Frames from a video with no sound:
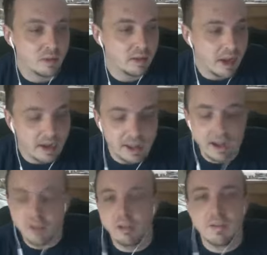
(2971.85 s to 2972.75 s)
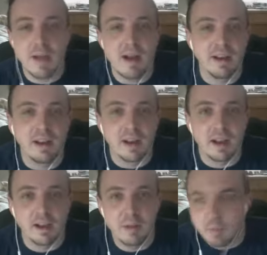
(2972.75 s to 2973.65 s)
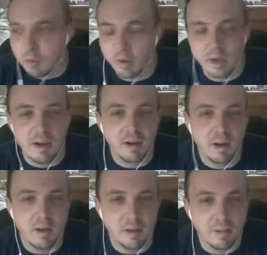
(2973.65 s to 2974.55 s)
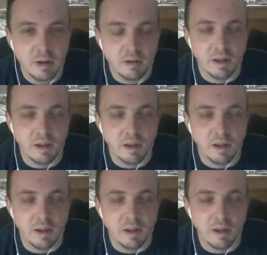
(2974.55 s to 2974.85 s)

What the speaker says: getting angry about it and letting people read about it on the computer.